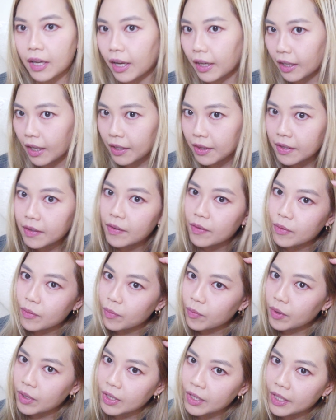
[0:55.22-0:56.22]
I got this
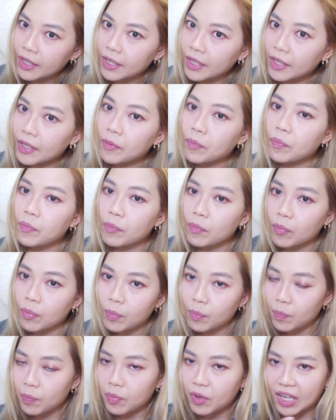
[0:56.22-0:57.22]
really
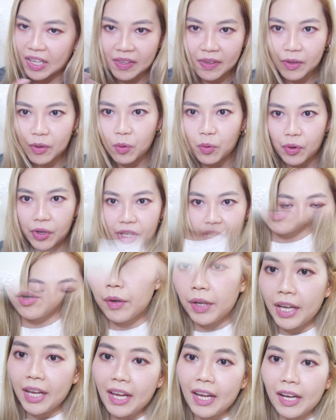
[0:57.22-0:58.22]
brassy orange
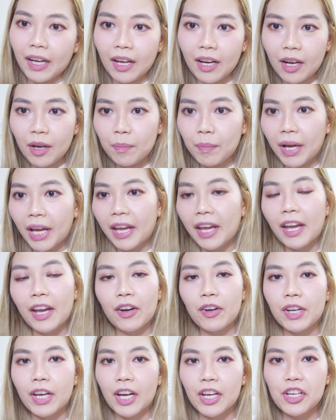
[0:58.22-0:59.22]
color. Okay, I got on my
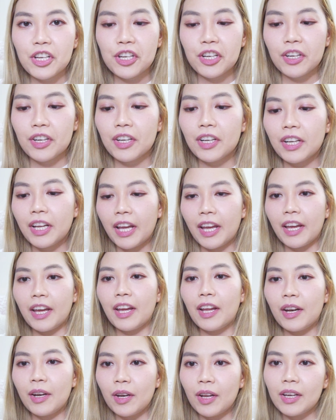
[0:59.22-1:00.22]
hair dye shirt
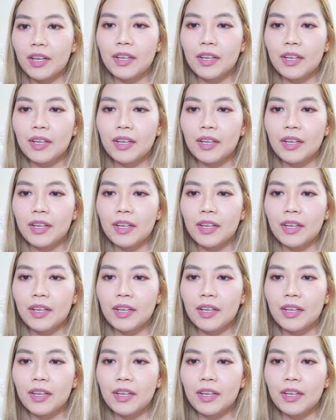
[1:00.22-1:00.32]
and